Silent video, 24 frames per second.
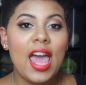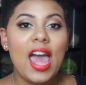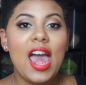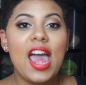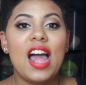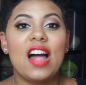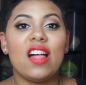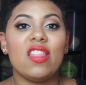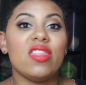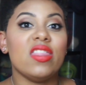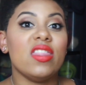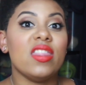
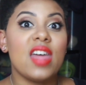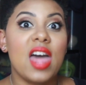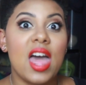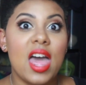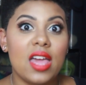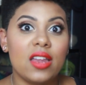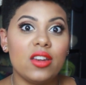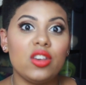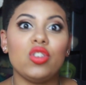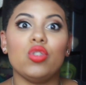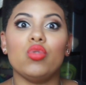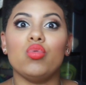and
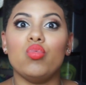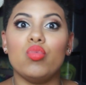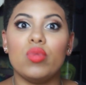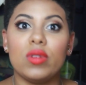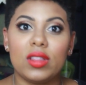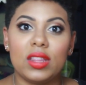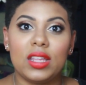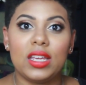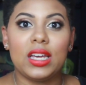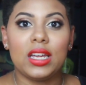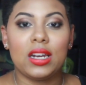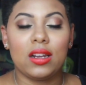then you
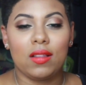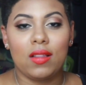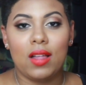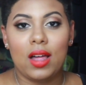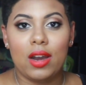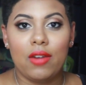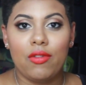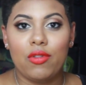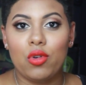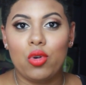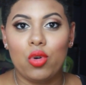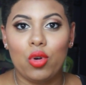really get a
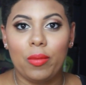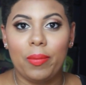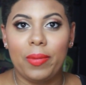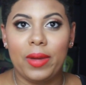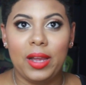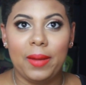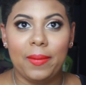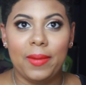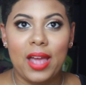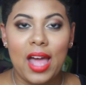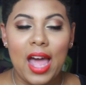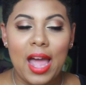lot of cool
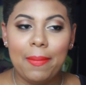pigment.